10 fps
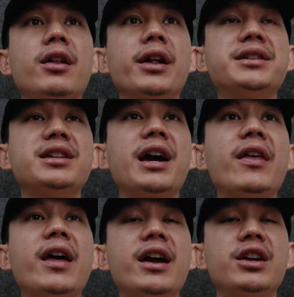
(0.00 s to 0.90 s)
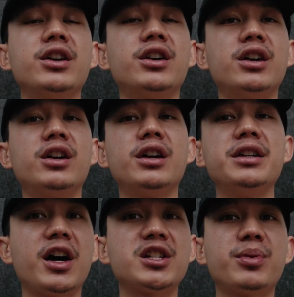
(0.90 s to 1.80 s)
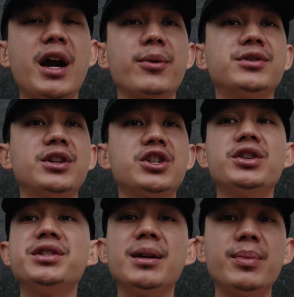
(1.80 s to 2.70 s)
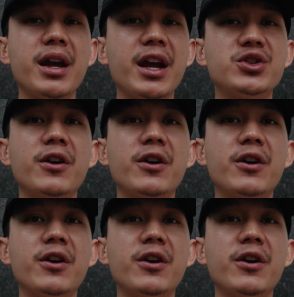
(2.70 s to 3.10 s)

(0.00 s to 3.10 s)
let's say that your cost per acquisition or CPA is